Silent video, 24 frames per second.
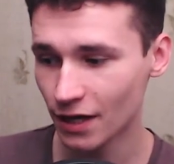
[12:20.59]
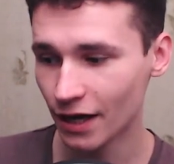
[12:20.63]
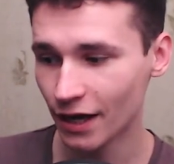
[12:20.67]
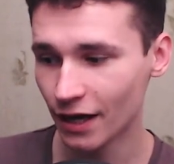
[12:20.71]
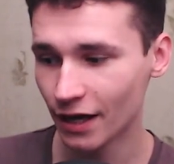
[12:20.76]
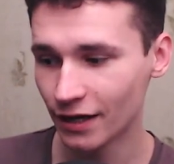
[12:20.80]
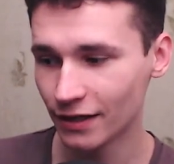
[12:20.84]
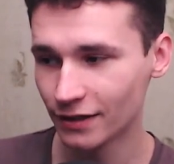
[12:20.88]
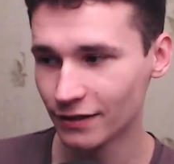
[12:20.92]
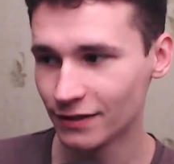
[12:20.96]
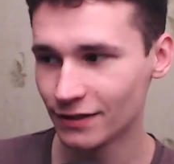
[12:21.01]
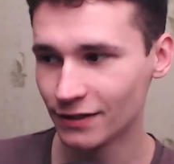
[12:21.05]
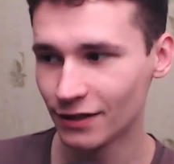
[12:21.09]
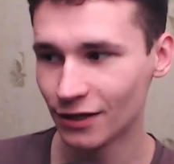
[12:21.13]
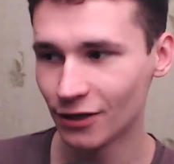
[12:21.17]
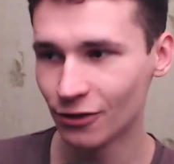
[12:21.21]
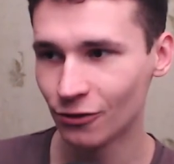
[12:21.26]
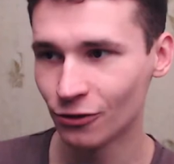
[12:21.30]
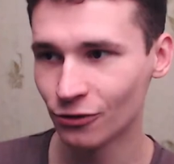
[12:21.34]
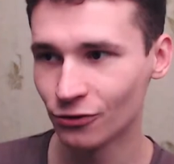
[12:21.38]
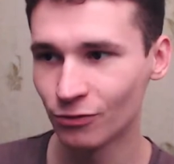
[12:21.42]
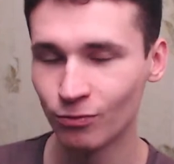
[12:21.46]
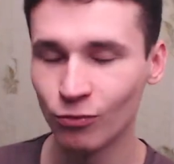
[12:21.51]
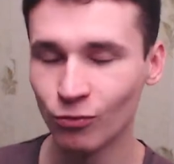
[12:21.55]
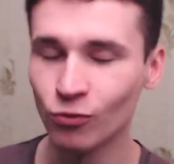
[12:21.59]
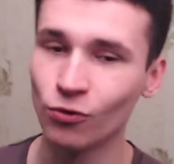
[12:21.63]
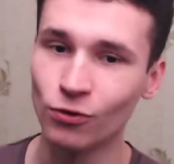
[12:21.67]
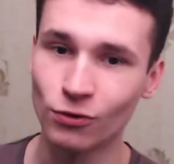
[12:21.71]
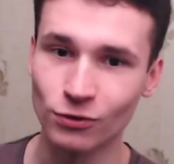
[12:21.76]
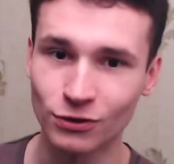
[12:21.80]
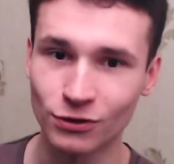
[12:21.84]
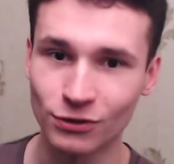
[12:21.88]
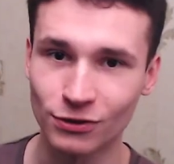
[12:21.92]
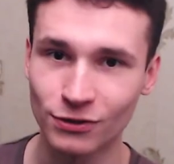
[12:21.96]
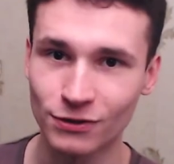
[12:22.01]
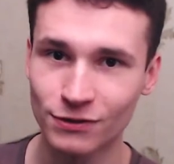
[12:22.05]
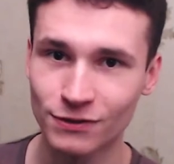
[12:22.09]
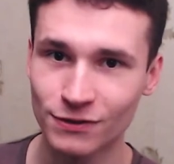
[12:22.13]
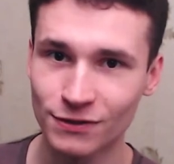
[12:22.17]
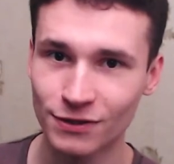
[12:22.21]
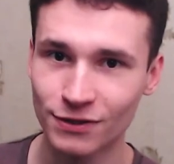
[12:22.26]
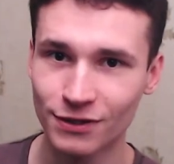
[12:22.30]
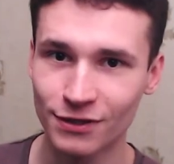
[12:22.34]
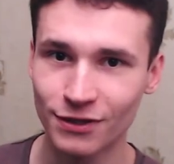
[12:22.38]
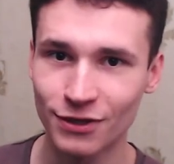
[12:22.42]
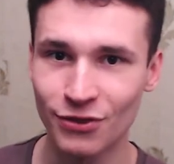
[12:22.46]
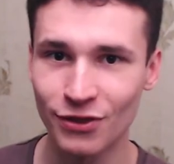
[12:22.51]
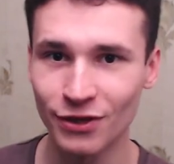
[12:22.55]
and on borders
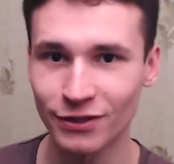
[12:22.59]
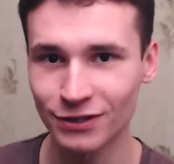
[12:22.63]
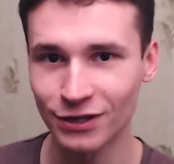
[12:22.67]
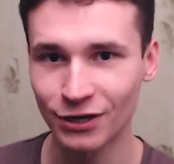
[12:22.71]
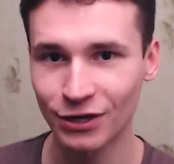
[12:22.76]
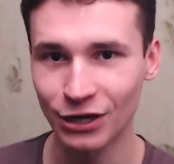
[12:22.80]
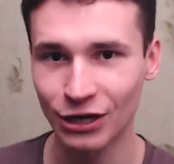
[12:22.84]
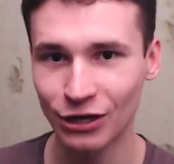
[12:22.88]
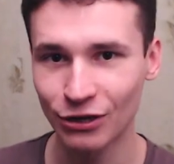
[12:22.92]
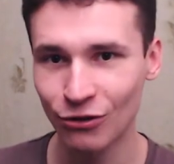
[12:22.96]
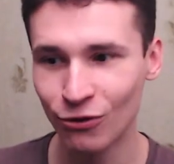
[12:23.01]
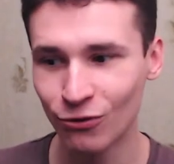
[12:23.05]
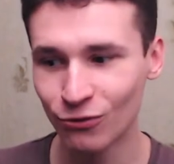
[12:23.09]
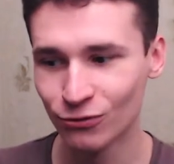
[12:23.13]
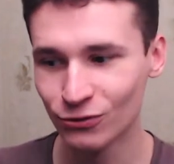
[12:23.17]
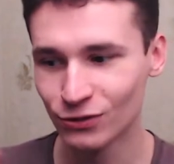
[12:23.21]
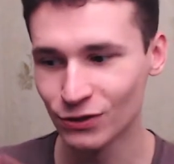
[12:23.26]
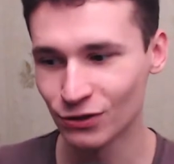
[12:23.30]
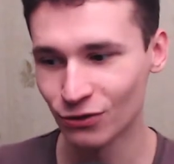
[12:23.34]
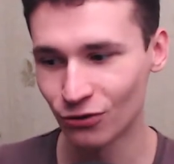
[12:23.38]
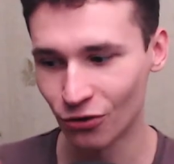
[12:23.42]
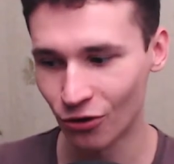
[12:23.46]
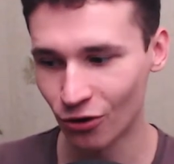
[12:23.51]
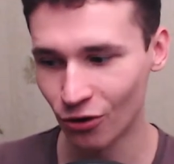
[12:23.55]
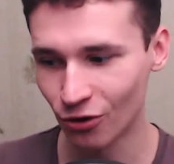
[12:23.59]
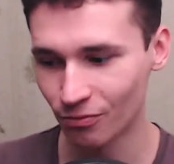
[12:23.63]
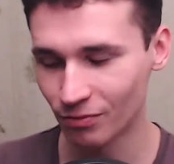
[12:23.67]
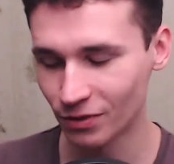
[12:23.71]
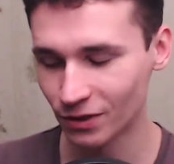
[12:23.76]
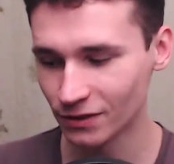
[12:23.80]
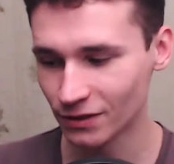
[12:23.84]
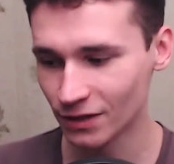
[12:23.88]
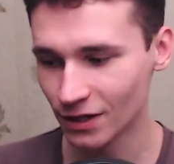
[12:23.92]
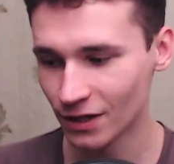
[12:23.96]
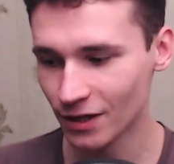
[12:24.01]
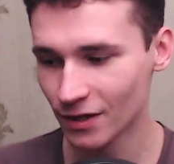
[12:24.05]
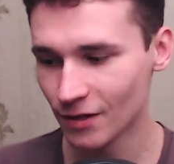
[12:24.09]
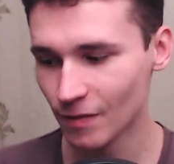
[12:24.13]
that are closed or opened.